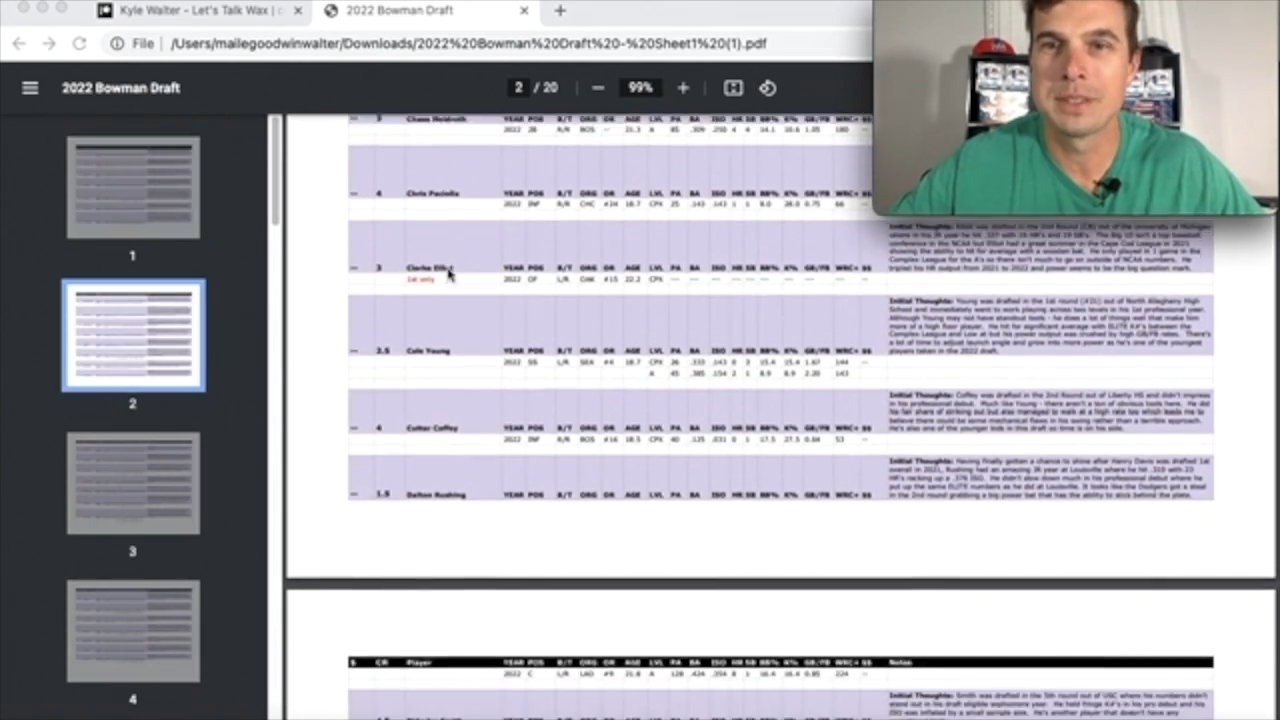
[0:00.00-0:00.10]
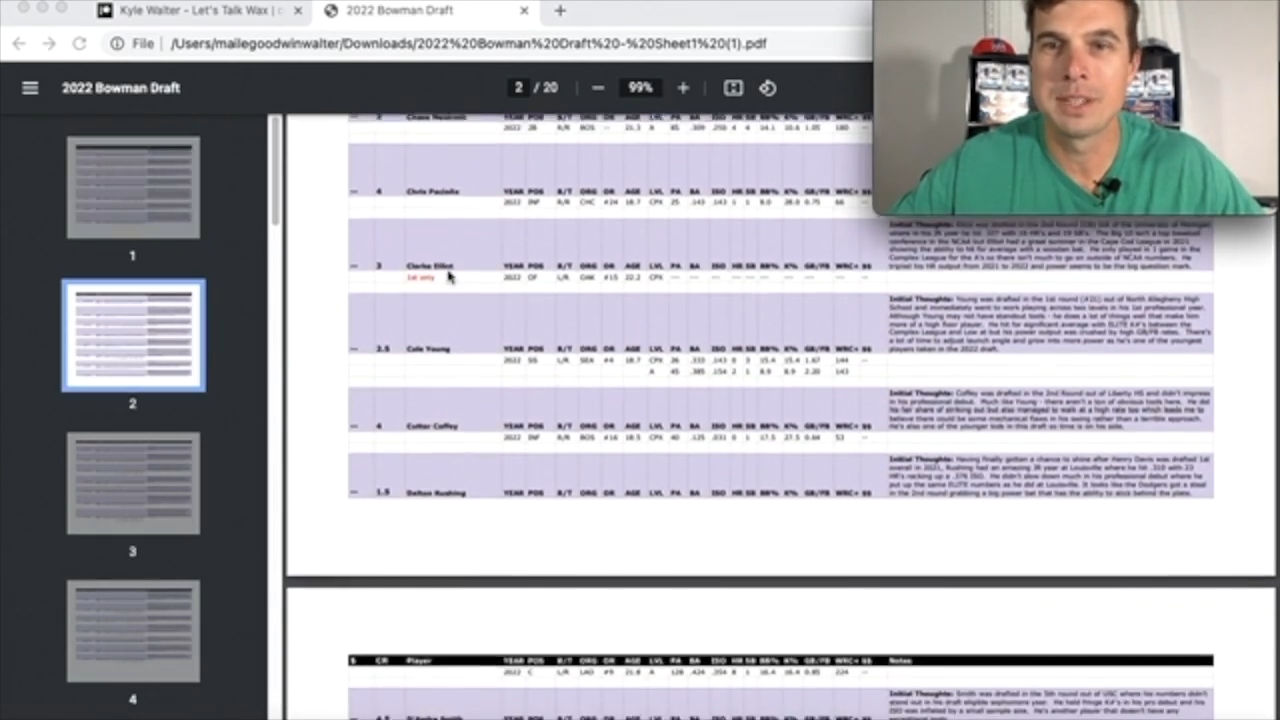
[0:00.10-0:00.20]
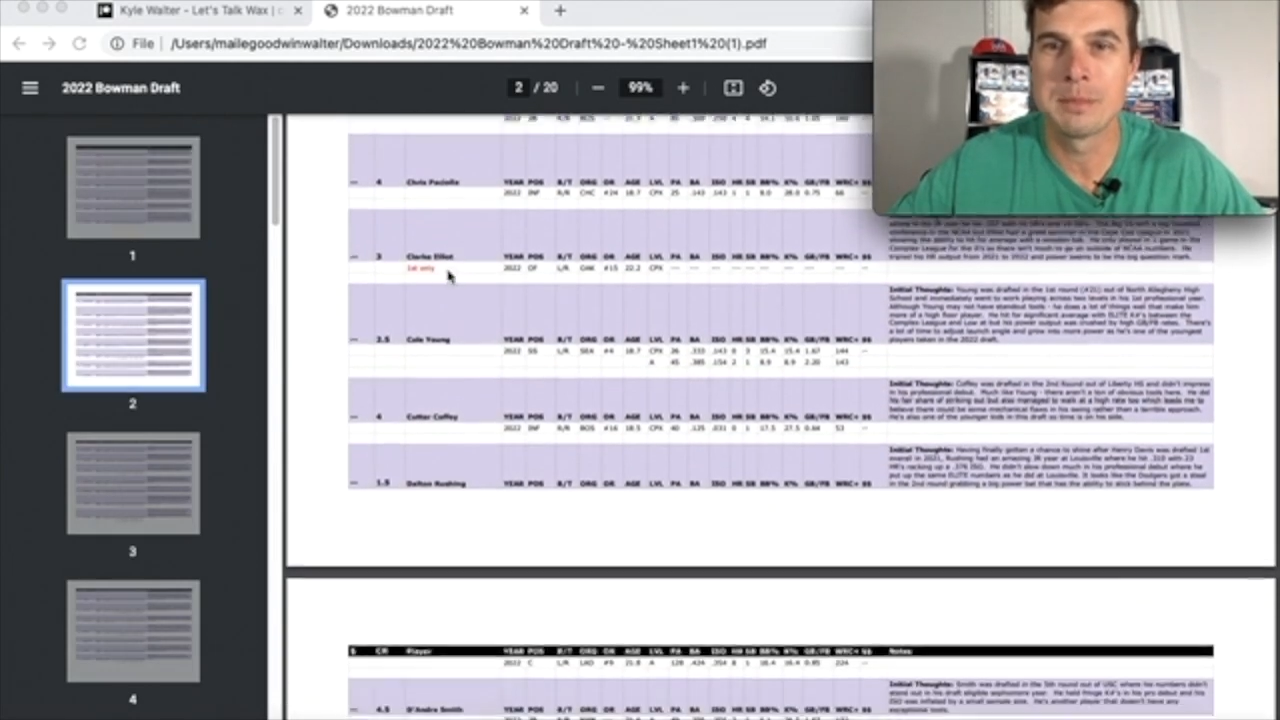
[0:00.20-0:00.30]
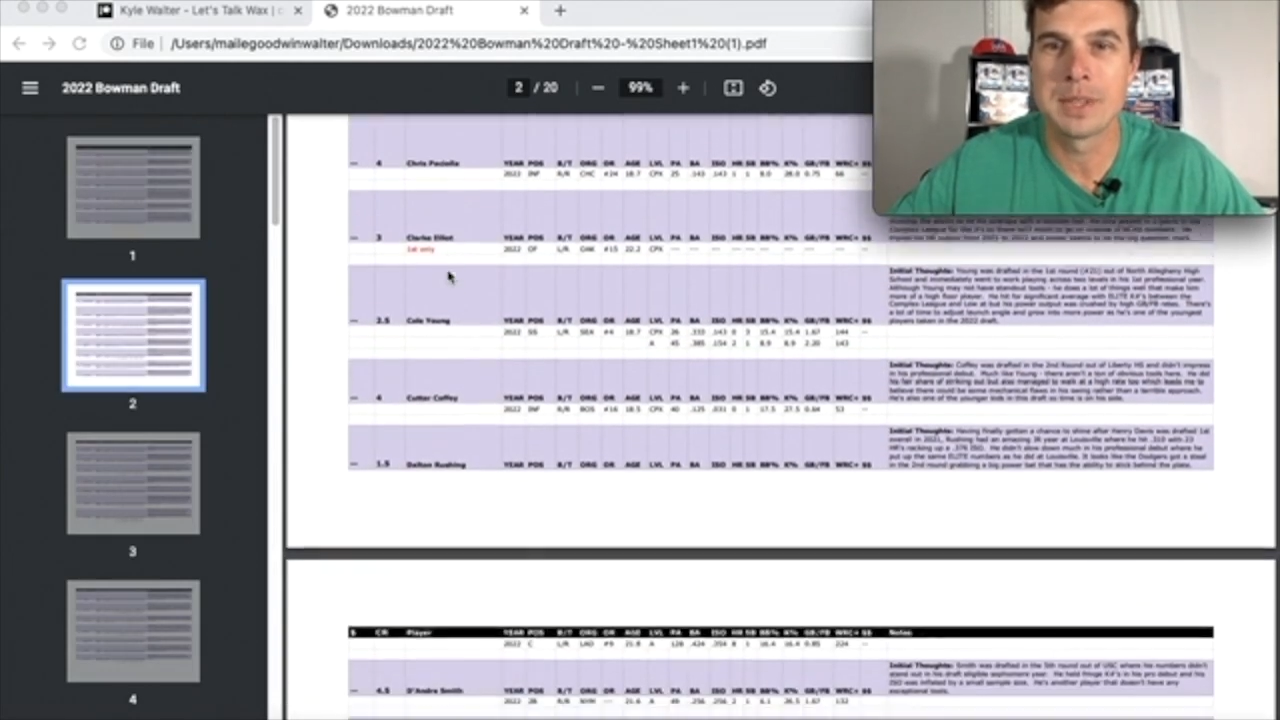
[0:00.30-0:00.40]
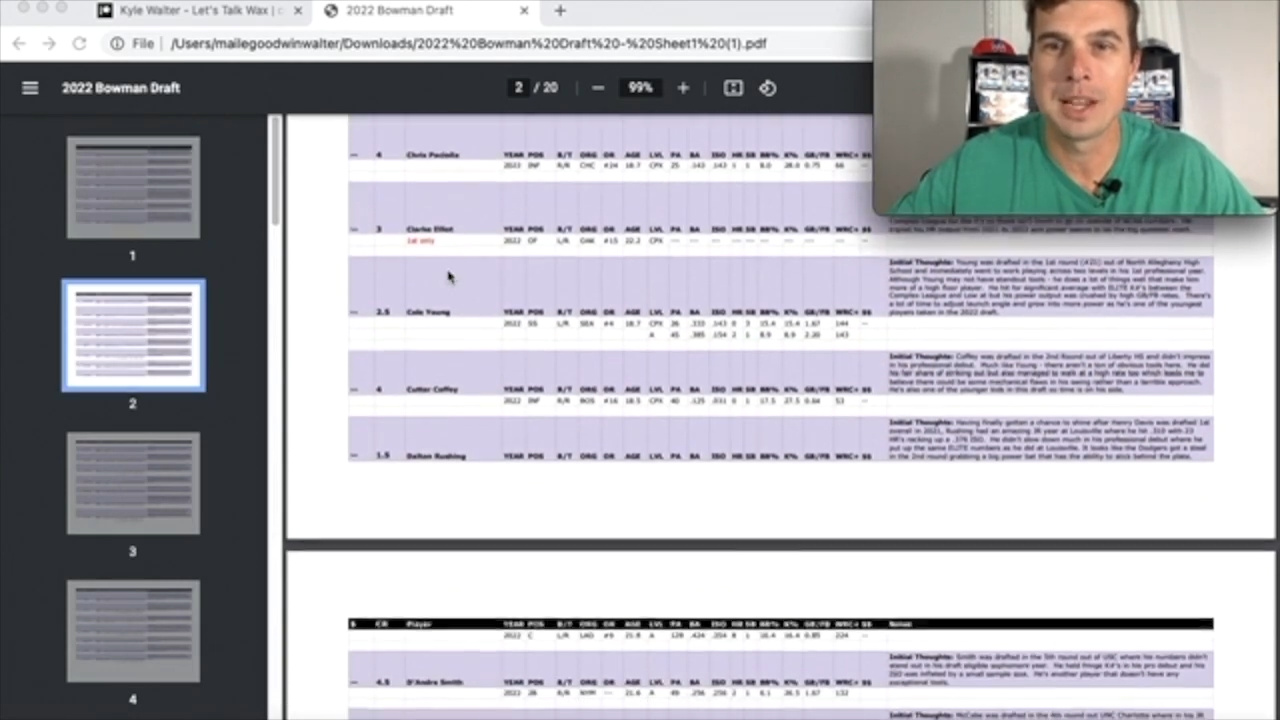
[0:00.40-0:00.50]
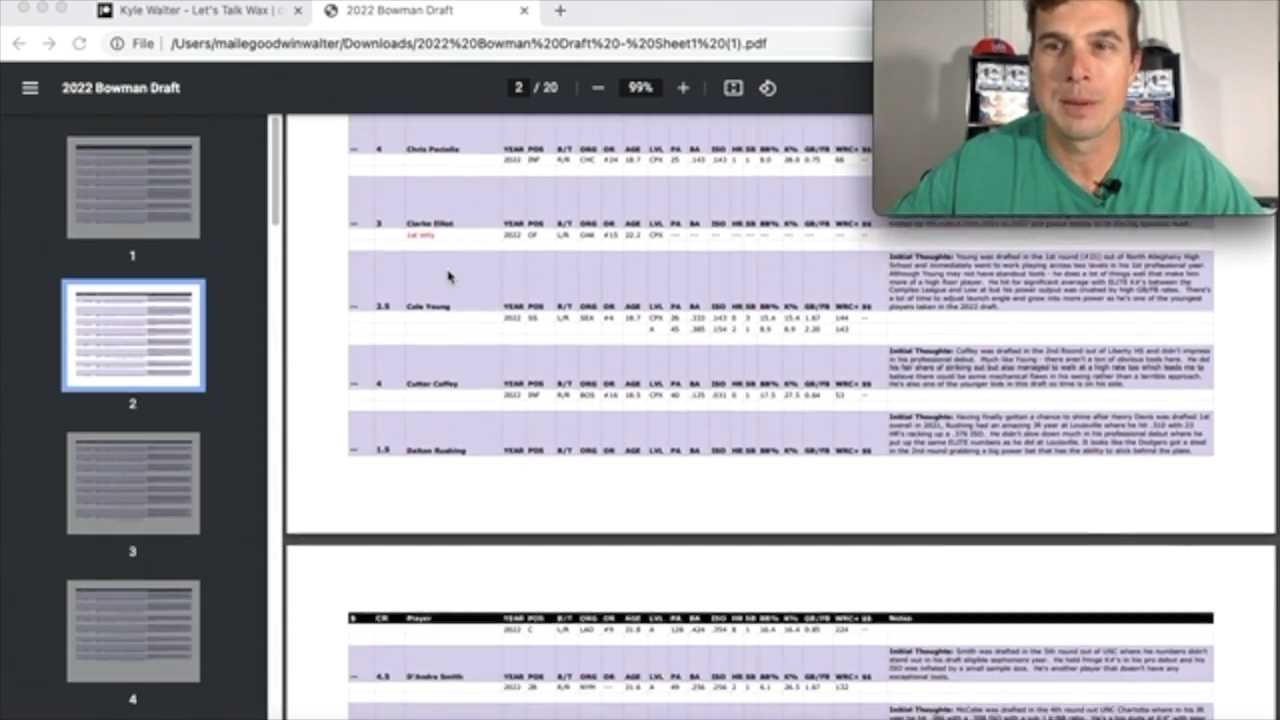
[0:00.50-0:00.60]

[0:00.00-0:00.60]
them down with